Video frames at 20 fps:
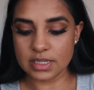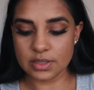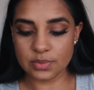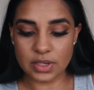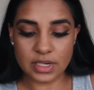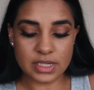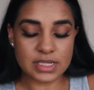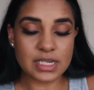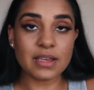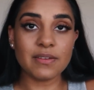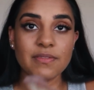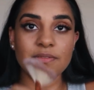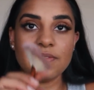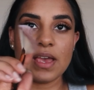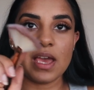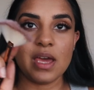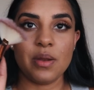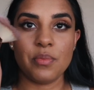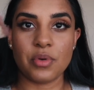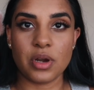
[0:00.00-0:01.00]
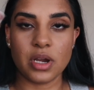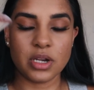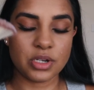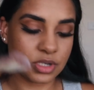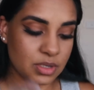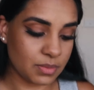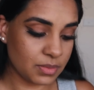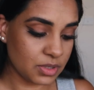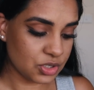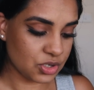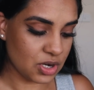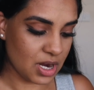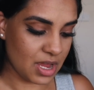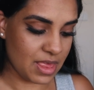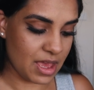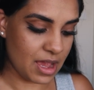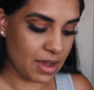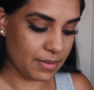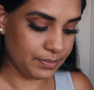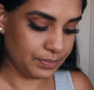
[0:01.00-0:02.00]
So we're going to take a fan brush. I'm going to try
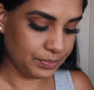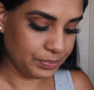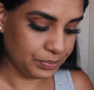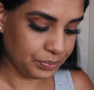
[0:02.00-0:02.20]
that.